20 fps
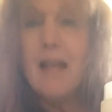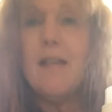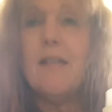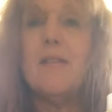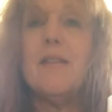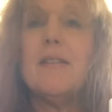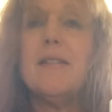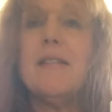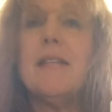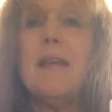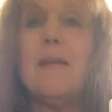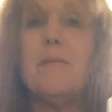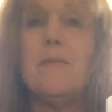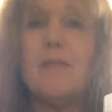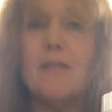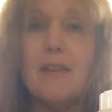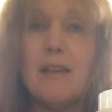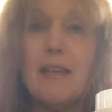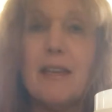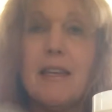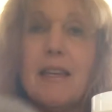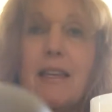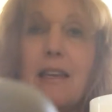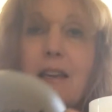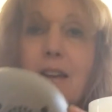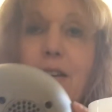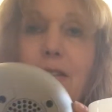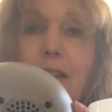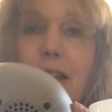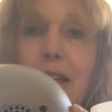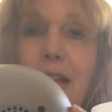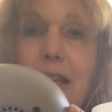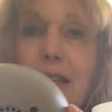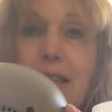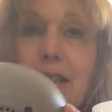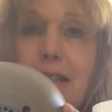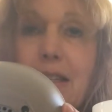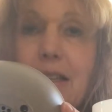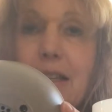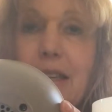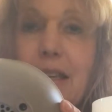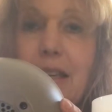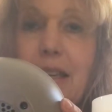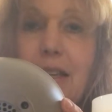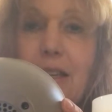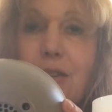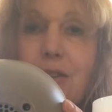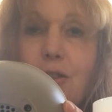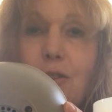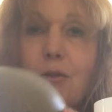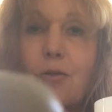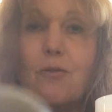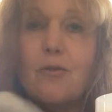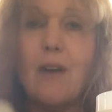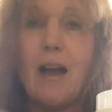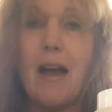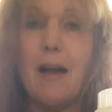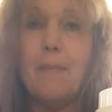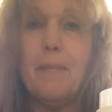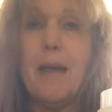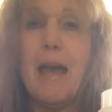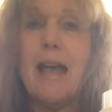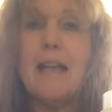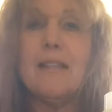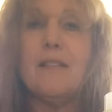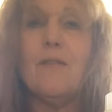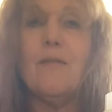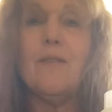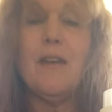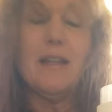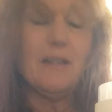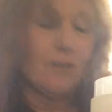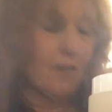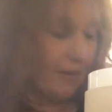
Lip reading: The same thing here is the Dewdrop has a vent